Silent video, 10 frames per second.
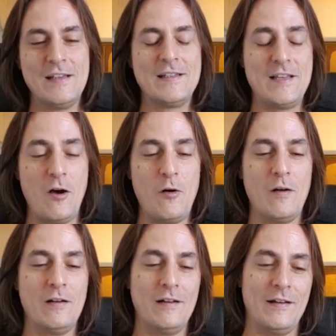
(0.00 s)

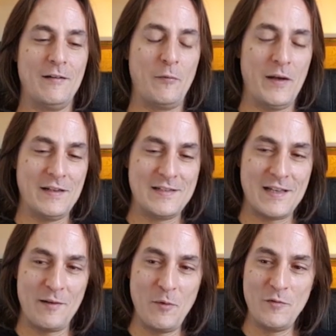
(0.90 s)
So, when the
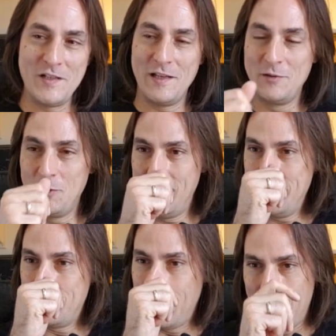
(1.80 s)
sun moves into
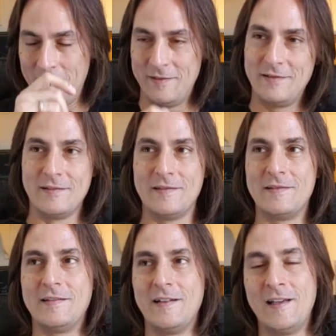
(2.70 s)
Libra,
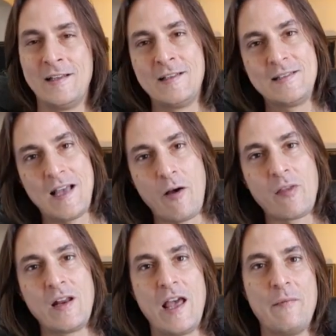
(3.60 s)
in the
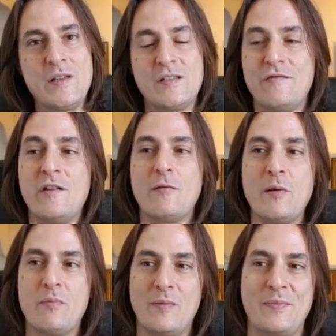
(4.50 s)
southern hemisphere,
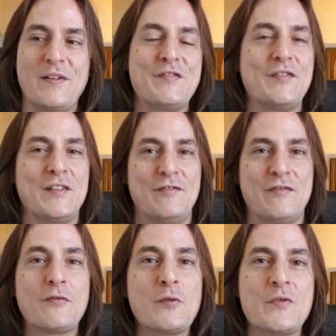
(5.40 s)
we prepare for the
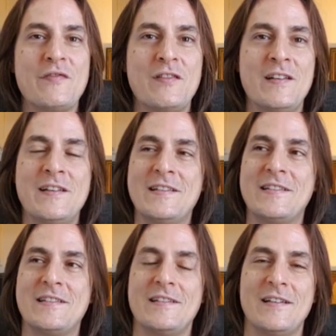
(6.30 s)

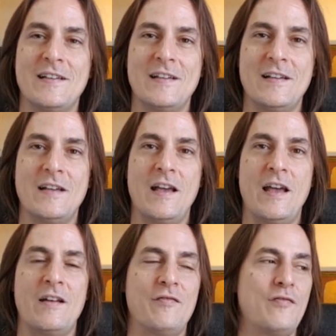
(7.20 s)
fruitfulness
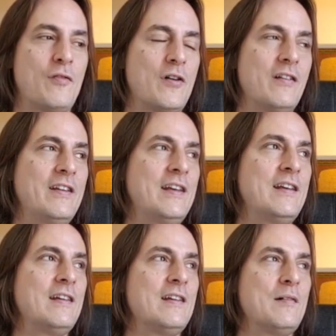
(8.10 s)
and for
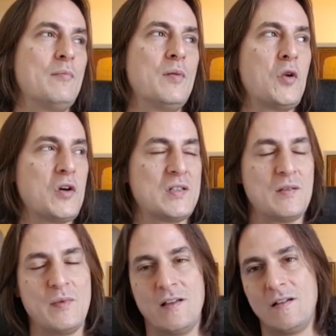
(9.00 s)
the
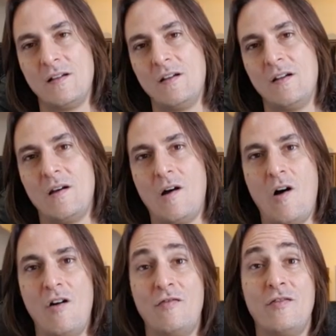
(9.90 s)
blossoming
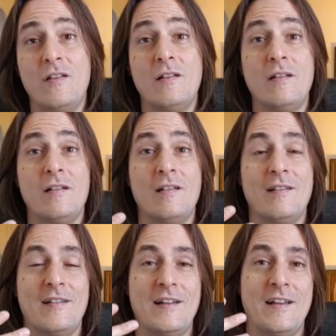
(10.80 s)
of
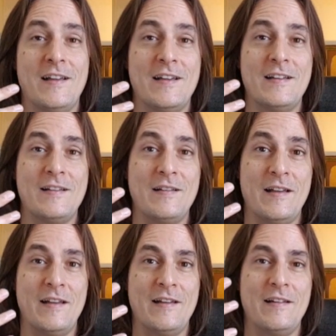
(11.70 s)
uh, uh,
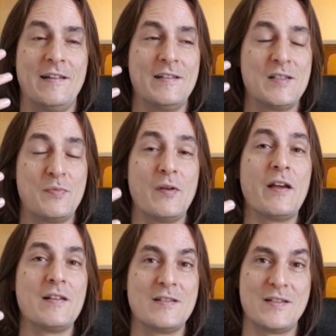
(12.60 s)

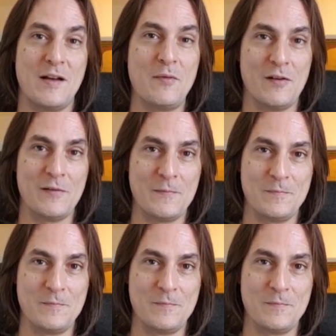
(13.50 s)
spring and summer,